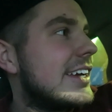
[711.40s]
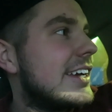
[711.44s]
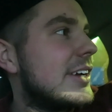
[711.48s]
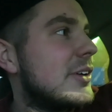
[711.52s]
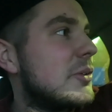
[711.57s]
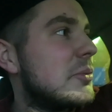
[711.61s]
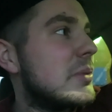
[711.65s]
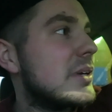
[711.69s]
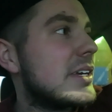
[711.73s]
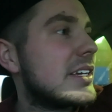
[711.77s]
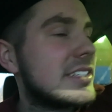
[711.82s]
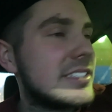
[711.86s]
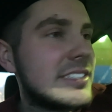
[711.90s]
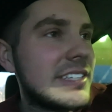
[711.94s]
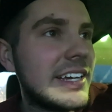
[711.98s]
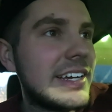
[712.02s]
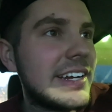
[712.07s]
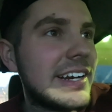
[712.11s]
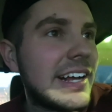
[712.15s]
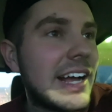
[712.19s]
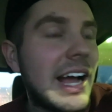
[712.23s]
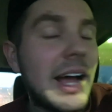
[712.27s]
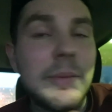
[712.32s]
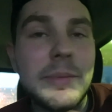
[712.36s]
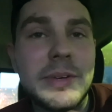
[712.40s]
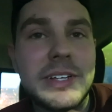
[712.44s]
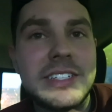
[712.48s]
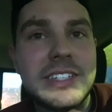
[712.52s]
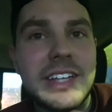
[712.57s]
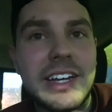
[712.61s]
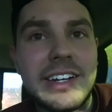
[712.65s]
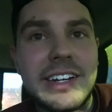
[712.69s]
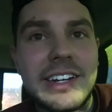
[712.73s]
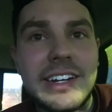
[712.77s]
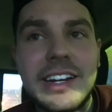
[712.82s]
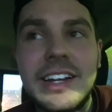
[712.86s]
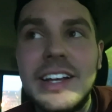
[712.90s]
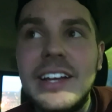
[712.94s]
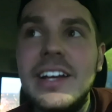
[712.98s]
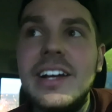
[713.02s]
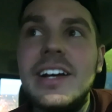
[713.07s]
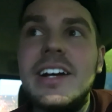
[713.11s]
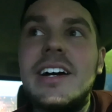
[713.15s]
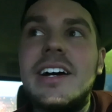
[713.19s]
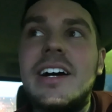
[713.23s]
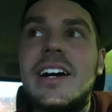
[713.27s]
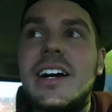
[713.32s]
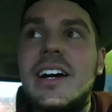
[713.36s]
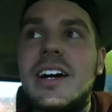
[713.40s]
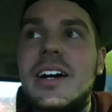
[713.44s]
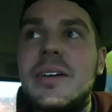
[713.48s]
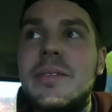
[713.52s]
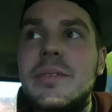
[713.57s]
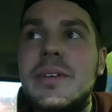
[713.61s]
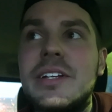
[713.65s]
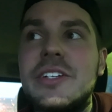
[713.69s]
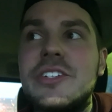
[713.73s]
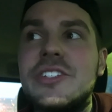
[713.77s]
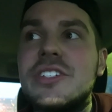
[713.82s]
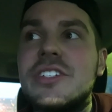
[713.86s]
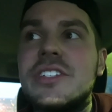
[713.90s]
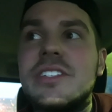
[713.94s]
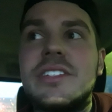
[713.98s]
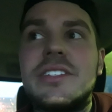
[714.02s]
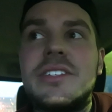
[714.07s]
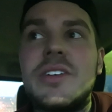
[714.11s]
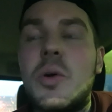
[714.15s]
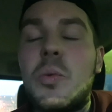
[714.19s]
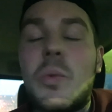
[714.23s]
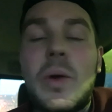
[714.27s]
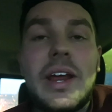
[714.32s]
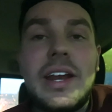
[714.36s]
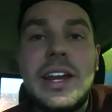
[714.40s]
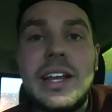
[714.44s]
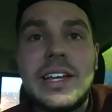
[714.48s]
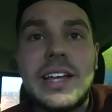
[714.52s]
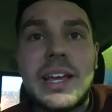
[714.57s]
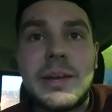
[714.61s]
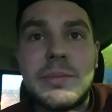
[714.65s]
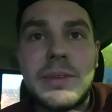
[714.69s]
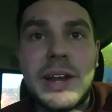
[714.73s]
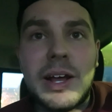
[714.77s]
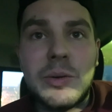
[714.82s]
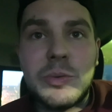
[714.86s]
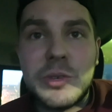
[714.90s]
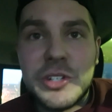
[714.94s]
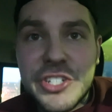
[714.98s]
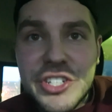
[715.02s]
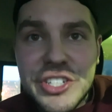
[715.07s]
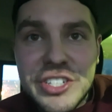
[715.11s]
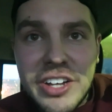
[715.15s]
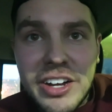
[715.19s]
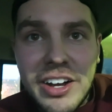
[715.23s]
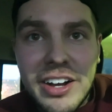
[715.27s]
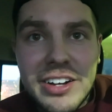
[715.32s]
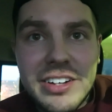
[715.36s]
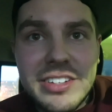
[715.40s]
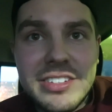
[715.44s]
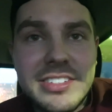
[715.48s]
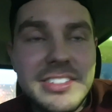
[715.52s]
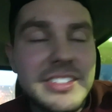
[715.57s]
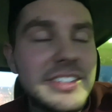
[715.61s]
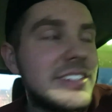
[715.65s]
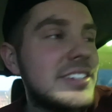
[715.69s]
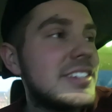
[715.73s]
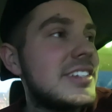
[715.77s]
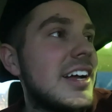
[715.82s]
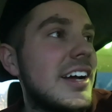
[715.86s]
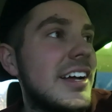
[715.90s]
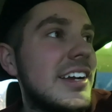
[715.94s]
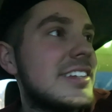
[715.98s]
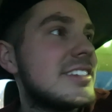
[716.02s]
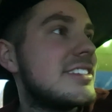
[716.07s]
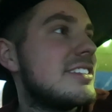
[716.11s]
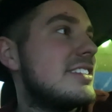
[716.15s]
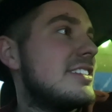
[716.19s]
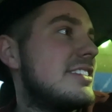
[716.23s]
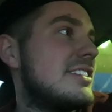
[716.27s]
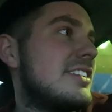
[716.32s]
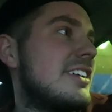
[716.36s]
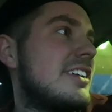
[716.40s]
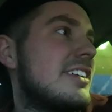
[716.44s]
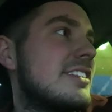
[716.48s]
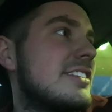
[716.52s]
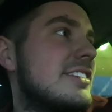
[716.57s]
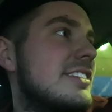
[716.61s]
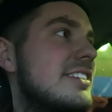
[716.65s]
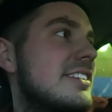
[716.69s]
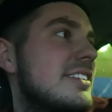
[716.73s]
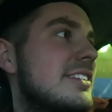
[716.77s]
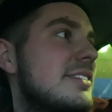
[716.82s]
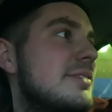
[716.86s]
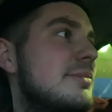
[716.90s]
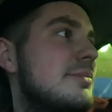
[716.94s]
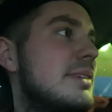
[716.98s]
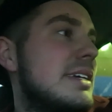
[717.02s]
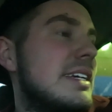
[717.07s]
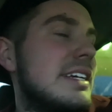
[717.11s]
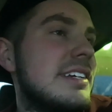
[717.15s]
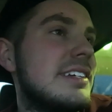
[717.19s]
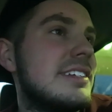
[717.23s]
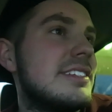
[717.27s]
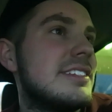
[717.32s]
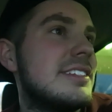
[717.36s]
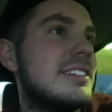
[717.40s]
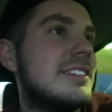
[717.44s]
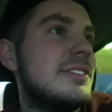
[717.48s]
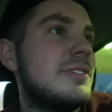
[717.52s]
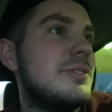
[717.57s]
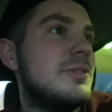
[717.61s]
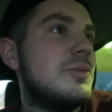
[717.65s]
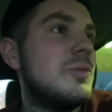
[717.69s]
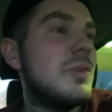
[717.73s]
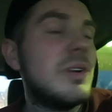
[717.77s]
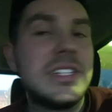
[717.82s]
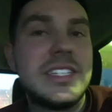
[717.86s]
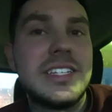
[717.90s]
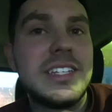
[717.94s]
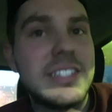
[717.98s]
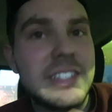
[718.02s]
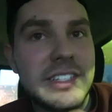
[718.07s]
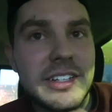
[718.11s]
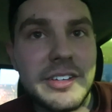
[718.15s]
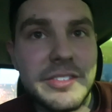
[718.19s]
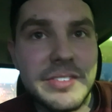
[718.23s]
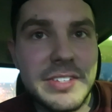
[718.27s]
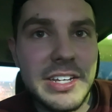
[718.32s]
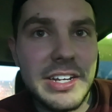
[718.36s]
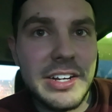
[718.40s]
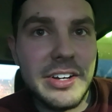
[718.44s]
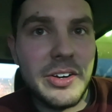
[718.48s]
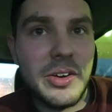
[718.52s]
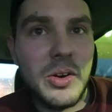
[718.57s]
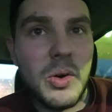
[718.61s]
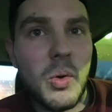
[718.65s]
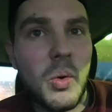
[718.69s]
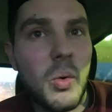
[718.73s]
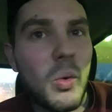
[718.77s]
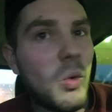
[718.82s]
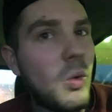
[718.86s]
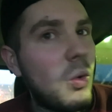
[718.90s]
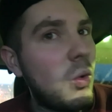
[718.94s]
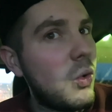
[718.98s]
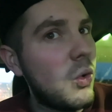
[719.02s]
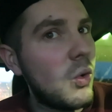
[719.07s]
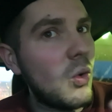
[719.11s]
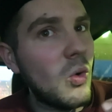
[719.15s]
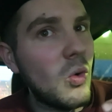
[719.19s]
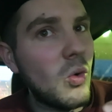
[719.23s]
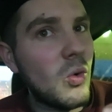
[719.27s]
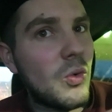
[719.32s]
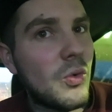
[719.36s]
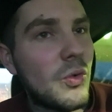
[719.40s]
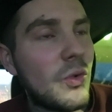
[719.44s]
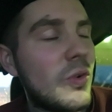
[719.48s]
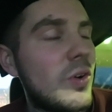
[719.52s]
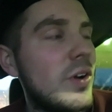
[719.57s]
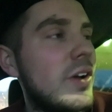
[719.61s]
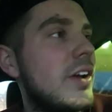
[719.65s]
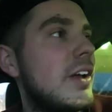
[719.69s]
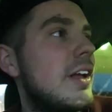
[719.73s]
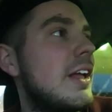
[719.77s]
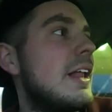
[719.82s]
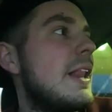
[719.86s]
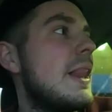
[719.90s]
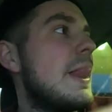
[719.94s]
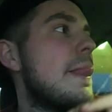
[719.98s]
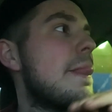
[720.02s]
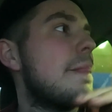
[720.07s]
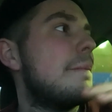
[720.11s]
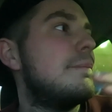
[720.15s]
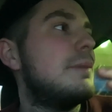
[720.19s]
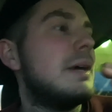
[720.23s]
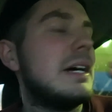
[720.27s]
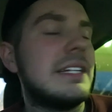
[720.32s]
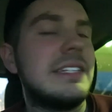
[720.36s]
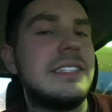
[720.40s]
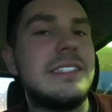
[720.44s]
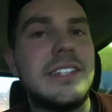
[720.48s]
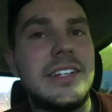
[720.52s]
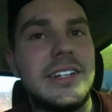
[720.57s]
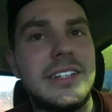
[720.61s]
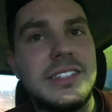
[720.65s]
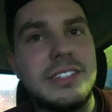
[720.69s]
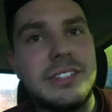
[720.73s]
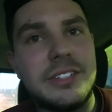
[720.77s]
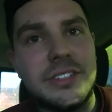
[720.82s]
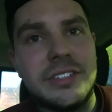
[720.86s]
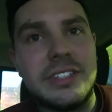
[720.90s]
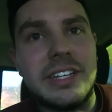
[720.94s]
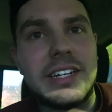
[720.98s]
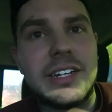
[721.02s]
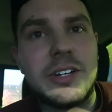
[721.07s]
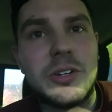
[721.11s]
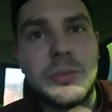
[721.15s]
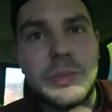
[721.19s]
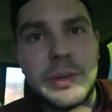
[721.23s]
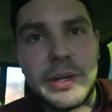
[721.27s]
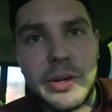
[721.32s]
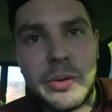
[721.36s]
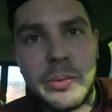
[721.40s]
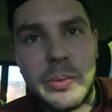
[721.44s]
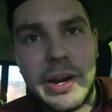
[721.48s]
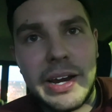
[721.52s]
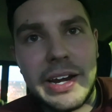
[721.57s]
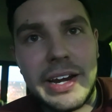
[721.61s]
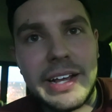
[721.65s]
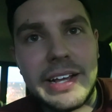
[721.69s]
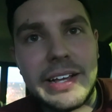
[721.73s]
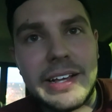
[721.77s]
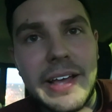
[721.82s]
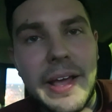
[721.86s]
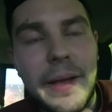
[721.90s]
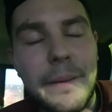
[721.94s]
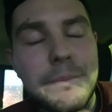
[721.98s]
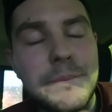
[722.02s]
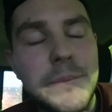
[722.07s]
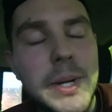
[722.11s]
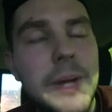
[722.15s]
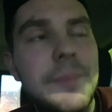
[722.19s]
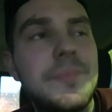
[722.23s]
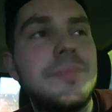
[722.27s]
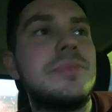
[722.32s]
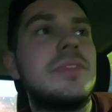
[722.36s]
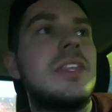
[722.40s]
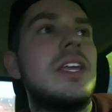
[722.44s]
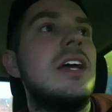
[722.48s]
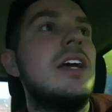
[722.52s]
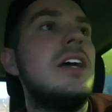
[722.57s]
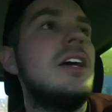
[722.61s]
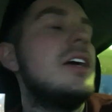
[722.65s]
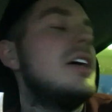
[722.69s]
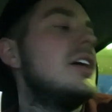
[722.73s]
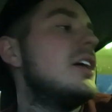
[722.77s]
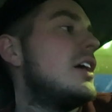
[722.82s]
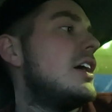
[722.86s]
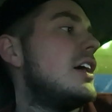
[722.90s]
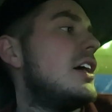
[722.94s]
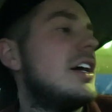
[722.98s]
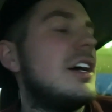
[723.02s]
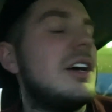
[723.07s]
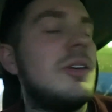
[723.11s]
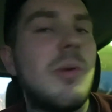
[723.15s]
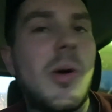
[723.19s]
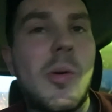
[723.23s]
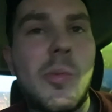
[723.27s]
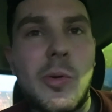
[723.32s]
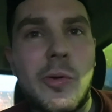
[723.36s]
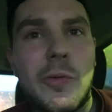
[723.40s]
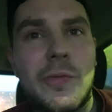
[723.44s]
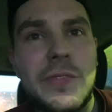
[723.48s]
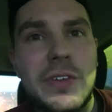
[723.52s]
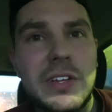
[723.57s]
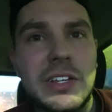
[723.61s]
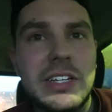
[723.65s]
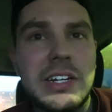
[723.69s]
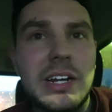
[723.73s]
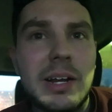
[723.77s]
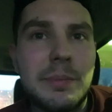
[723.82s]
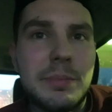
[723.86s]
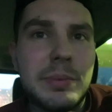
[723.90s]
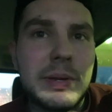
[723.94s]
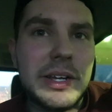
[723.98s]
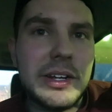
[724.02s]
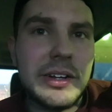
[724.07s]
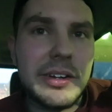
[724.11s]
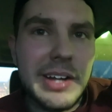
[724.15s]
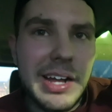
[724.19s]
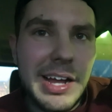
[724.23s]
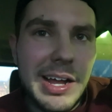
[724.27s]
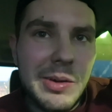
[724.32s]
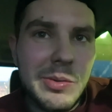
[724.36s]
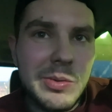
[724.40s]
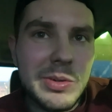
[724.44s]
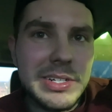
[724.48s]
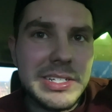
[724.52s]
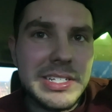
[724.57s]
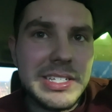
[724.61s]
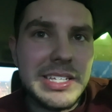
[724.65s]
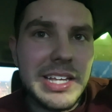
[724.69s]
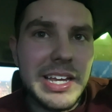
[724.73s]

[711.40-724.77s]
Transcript: It'll be exciting. I'm excited. Um, and it's just a waiting game now, which sucks. It honestly sucks because once that stuff's here, whew, but uh, till then, it'll be a waiting game. But uh, while we're filling up here, I want to